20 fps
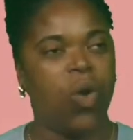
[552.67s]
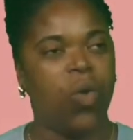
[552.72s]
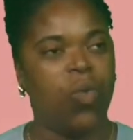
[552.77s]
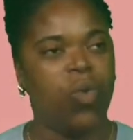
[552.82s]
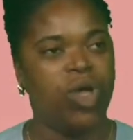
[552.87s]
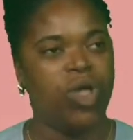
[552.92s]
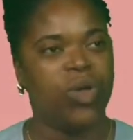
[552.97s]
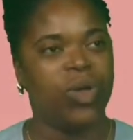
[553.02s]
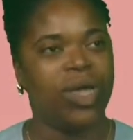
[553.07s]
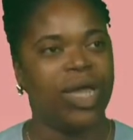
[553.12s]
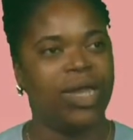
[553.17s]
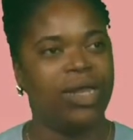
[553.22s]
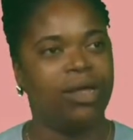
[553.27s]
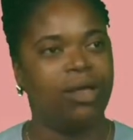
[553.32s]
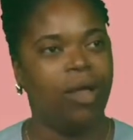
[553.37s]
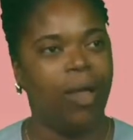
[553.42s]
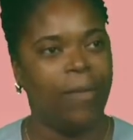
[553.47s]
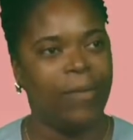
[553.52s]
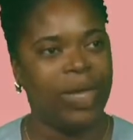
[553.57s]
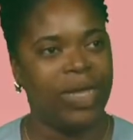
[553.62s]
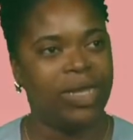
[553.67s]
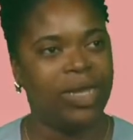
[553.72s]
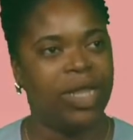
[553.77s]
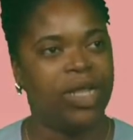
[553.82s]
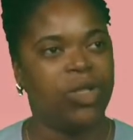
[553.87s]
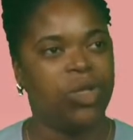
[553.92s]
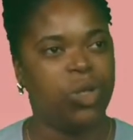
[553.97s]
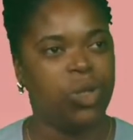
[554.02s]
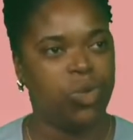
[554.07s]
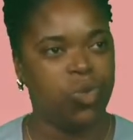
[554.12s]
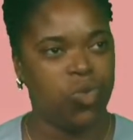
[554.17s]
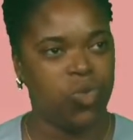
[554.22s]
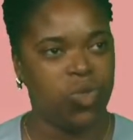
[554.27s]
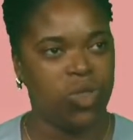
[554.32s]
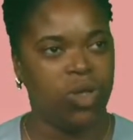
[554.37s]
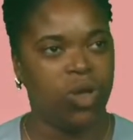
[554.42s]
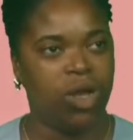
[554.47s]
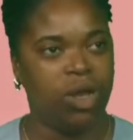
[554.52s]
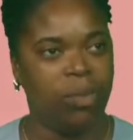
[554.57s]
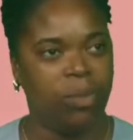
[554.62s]
where you can come in and
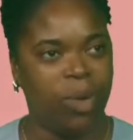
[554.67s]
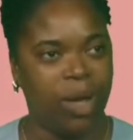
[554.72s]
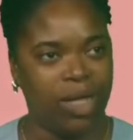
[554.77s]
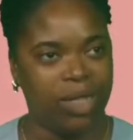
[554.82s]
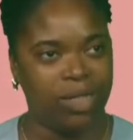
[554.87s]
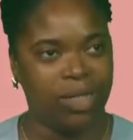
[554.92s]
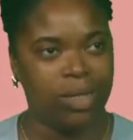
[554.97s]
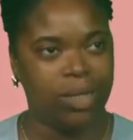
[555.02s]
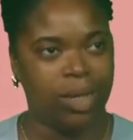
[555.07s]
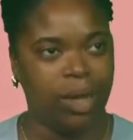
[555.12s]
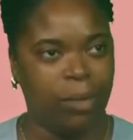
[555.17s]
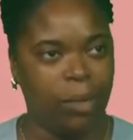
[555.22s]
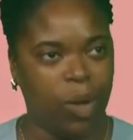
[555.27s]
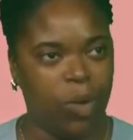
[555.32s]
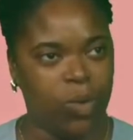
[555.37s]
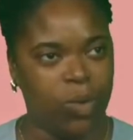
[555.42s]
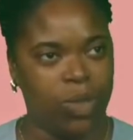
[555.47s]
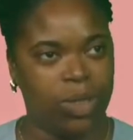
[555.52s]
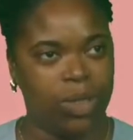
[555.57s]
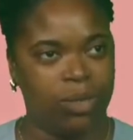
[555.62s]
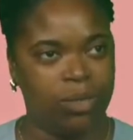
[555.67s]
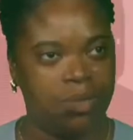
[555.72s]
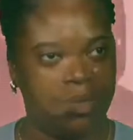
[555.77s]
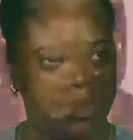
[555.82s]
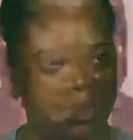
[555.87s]
choose your deposit amount.